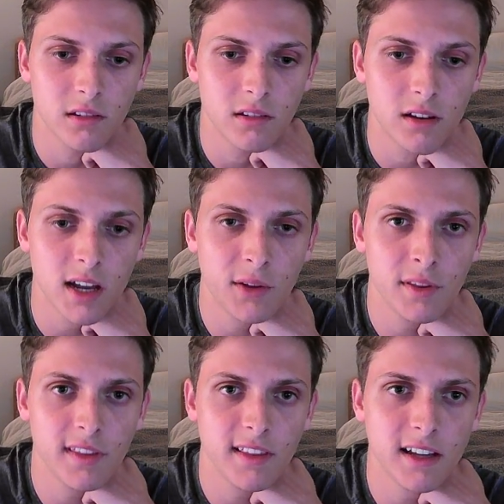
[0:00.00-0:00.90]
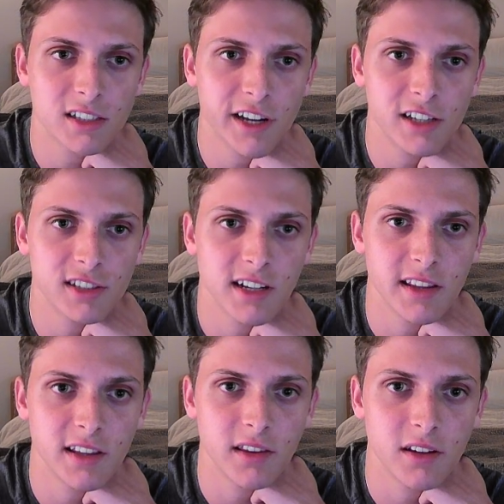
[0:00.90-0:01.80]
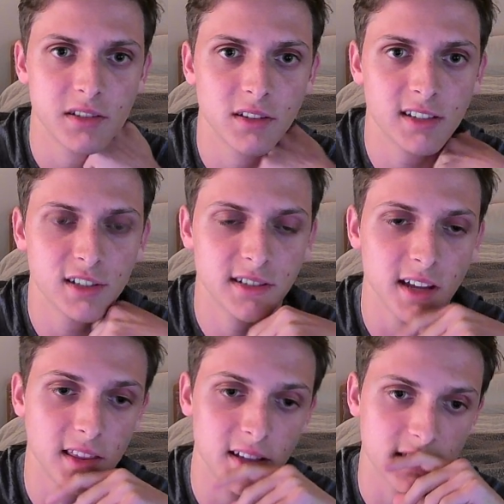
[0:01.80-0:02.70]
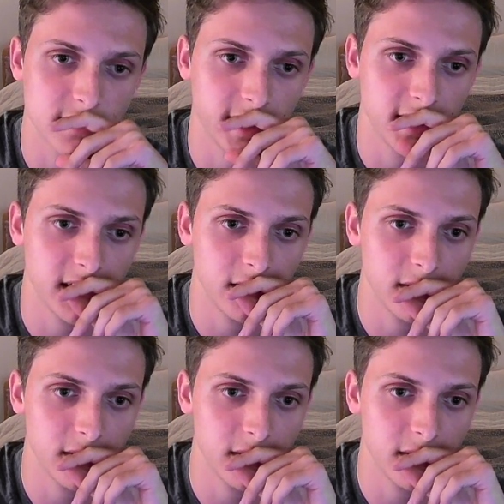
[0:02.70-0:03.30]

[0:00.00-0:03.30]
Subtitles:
I don't think that that changes anything, though, so let's just take this right now.